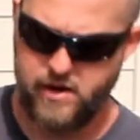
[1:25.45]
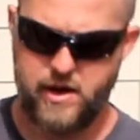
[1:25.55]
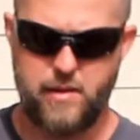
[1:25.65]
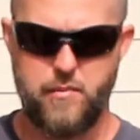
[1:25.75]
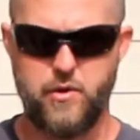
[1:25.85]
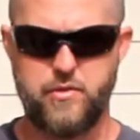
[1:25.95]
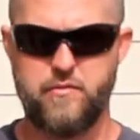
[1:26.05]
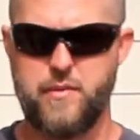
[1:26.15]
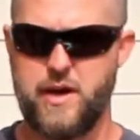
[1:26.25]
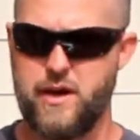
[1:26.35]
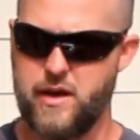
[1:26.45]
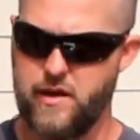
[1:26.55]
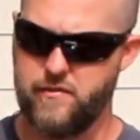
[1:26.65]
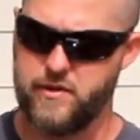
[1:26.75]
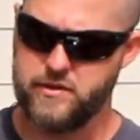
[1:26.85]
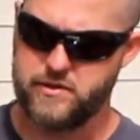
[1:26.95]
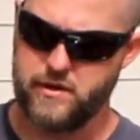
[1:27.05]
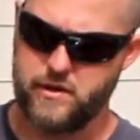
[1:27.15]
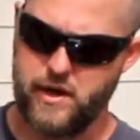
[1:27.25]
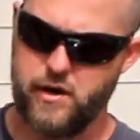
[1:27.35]
and both of mine have these
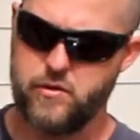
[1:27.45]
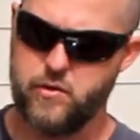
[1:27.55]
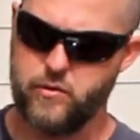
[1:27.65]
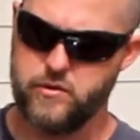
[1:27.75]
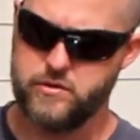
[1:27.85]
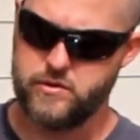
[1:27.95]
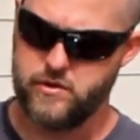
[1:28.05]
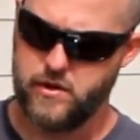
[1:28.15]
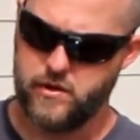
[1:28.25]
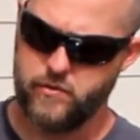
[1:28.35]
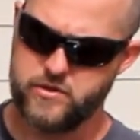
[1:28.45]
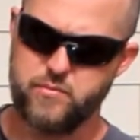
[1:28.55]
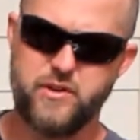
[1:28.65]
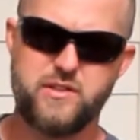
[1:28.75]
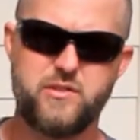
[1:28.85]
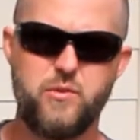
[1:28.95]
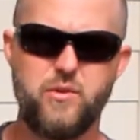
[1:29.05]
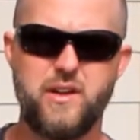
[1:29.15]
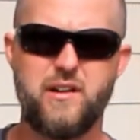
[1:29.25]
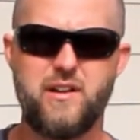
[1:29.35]
uh, air coolers, which brings
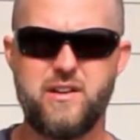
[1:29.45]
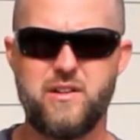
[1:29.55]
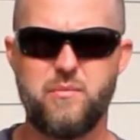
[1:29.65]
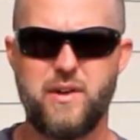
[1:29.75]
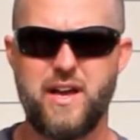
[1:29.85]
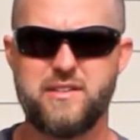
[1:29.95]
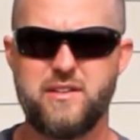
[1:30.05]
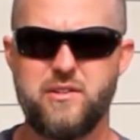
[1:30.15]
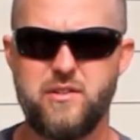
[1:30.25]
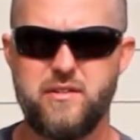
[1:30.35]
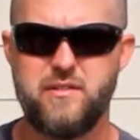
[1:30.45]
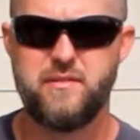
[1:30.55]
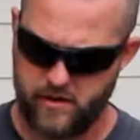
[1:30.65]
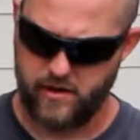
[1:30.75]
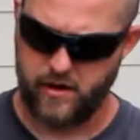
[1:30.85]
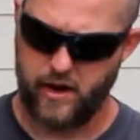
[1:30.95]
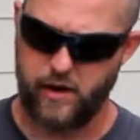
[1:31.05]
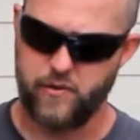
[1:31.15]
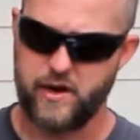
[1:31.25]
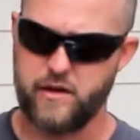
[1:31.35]
cool air into the blasting hood.
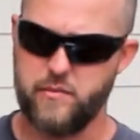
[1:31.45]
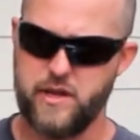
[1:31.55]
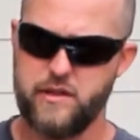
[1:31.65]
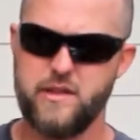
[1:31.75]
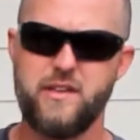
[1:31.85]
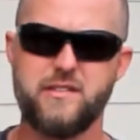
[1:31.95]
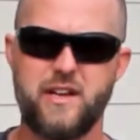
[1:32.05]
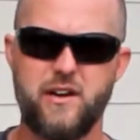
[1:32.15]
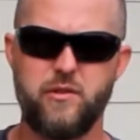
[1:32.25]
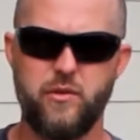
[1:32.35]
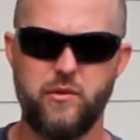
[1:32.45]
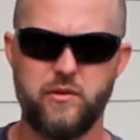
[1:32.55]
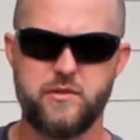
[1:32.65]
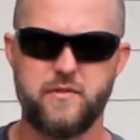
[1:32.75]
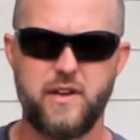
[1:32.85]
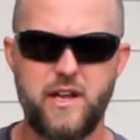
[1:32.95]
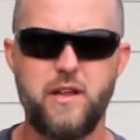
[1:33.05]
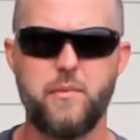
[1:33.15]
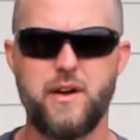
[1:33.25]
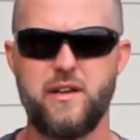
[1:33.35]
I recommend these air coolers for
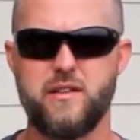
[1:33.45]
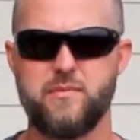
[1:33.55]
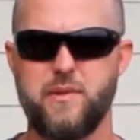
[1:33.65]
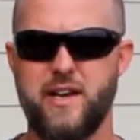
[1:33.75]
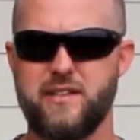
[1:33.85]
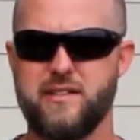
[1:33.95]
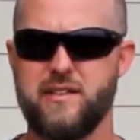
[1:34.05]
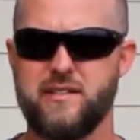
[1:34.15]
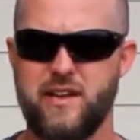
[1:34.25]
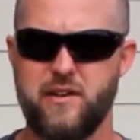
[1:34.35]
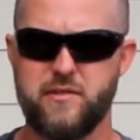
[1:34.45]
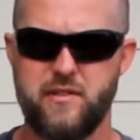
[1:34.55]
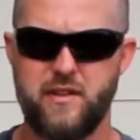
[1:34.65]
anybody that's blasting in South